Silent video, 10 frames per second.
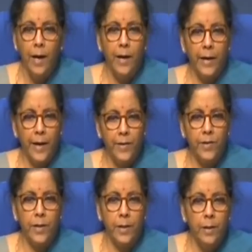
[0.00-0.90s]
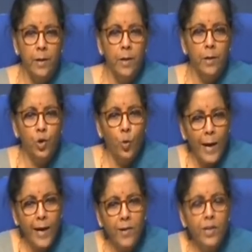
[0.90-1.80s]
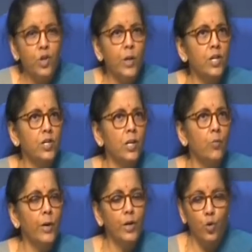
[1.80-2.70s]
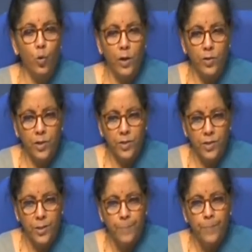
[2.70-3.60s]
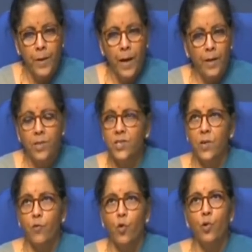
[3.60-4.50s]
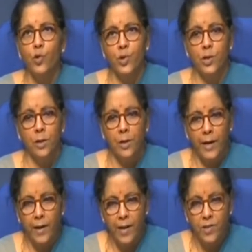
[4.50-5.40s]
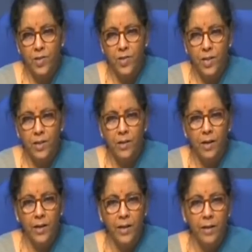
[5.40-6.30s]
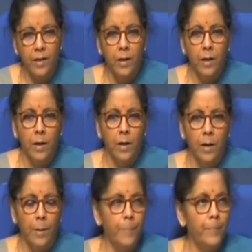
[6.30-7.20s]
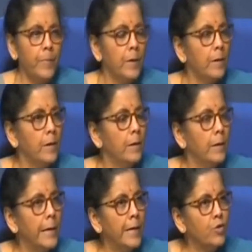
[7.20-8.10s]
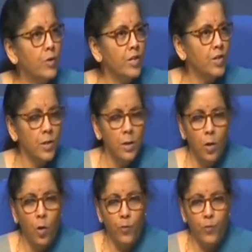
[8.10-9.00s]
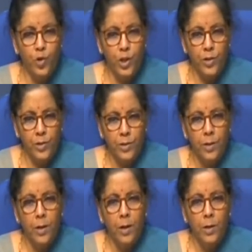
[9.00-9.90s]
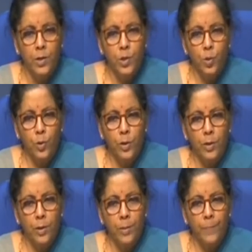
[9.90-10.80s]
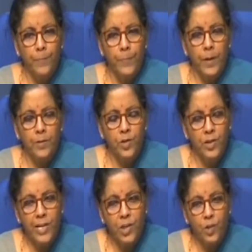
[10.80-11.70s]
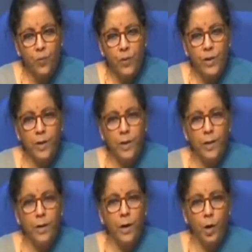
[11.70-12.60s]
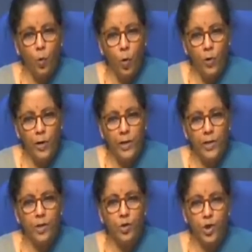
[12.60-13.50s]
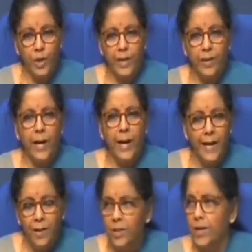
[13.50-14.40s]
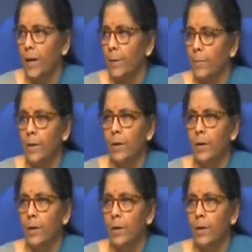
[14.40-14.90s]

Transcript: and Airtel to air educational video content. And this, of course, enhances the learning interest of children. So the states of India are coordinating to share airtime.